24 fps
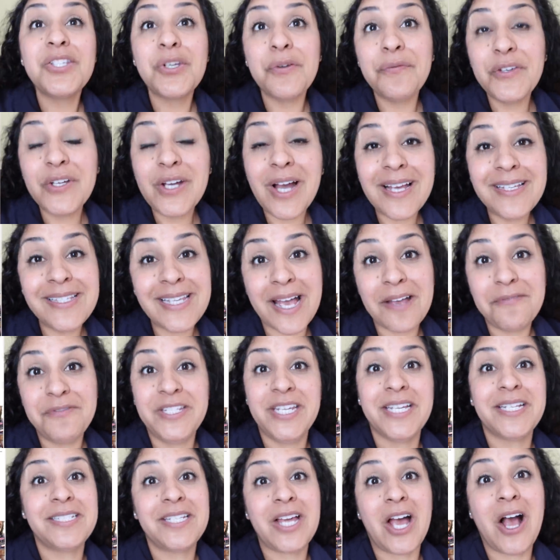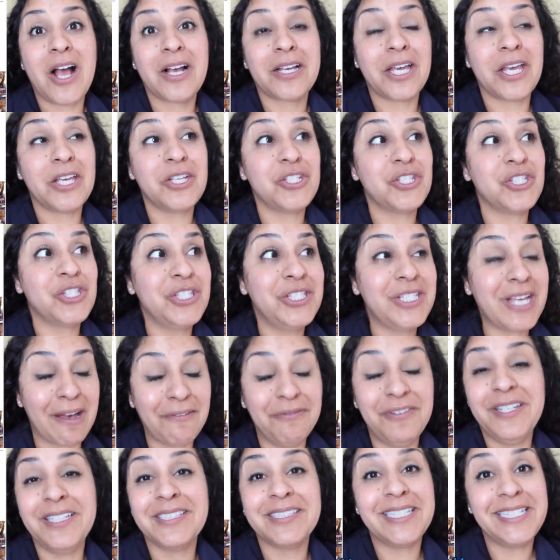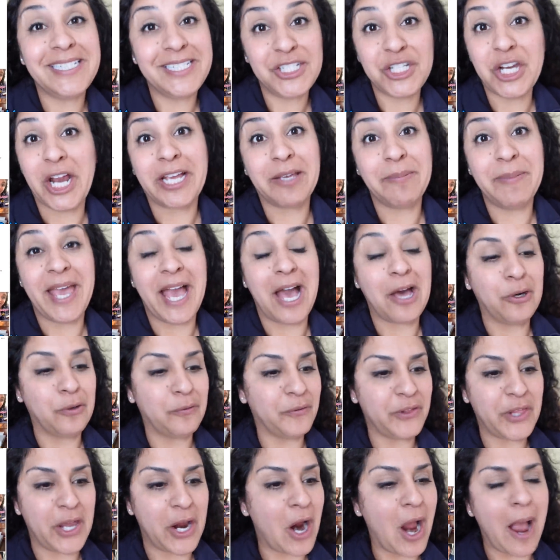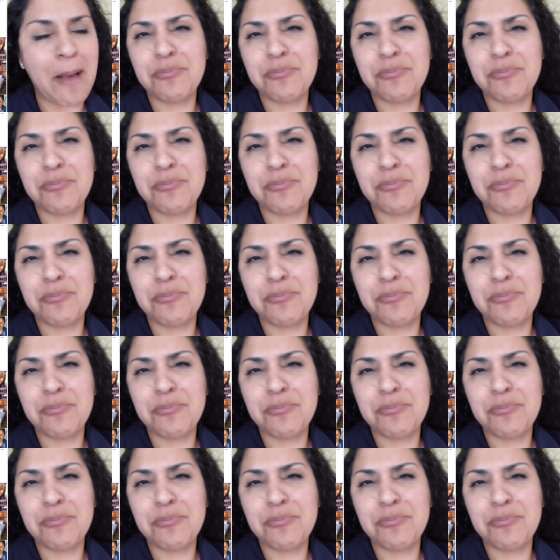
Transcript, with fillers: So if you guys have TikTok, definitely check me out over there.